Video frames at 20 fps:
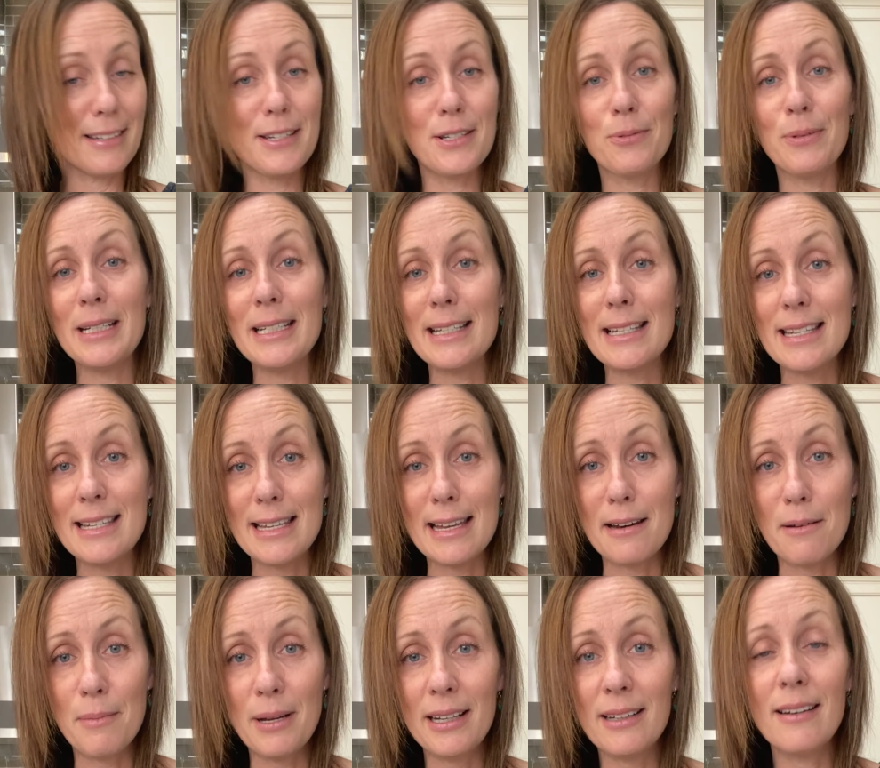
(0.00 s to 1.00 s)
sweet
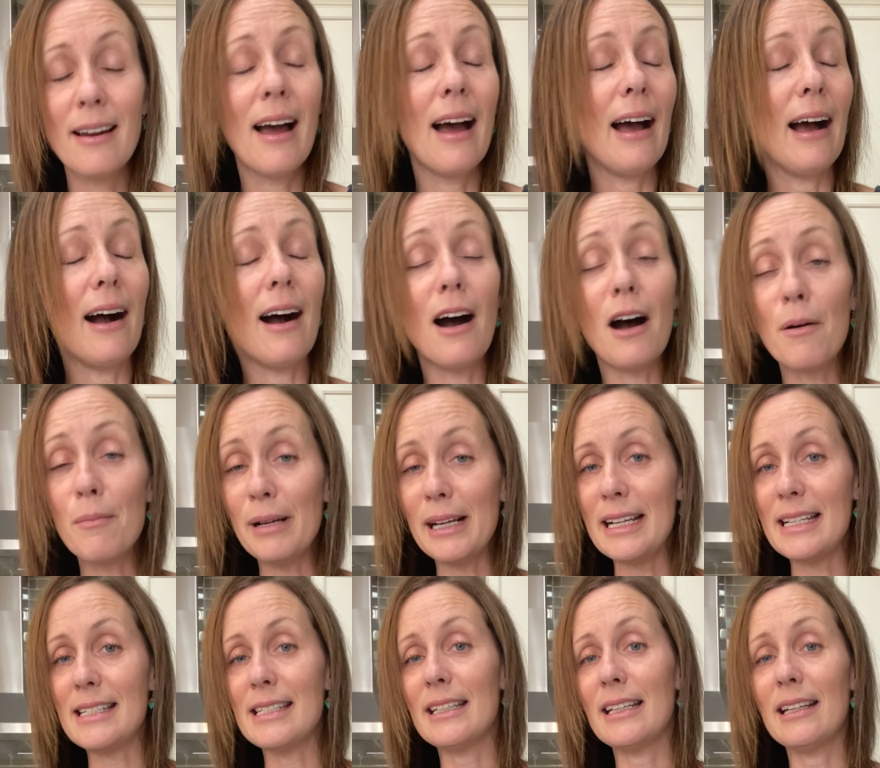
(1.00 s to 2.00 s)
cinnamon,
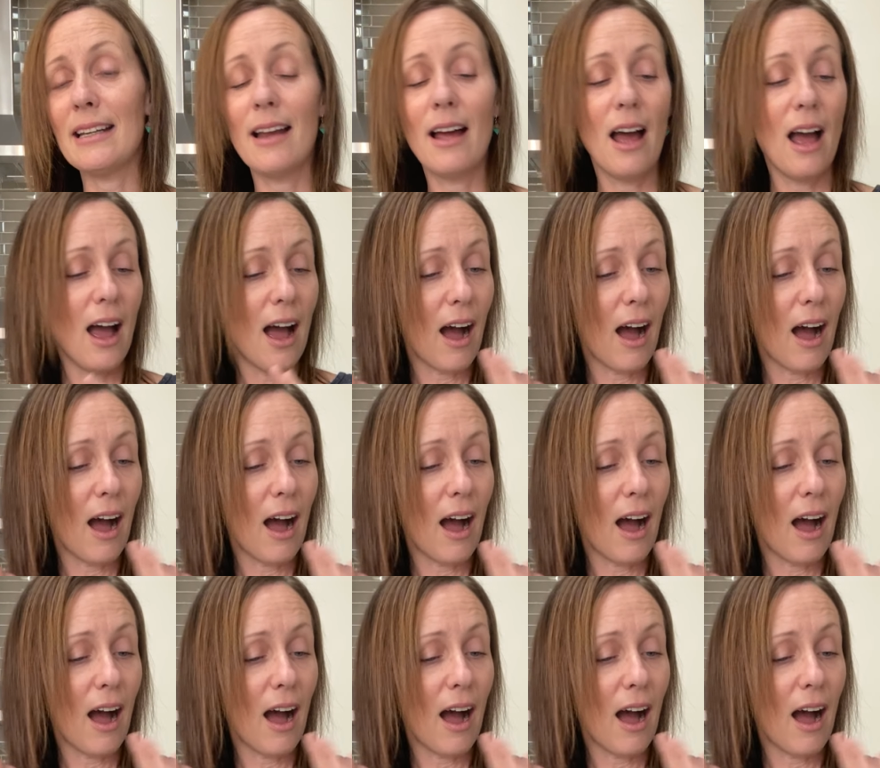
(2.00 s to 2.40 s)
amazing.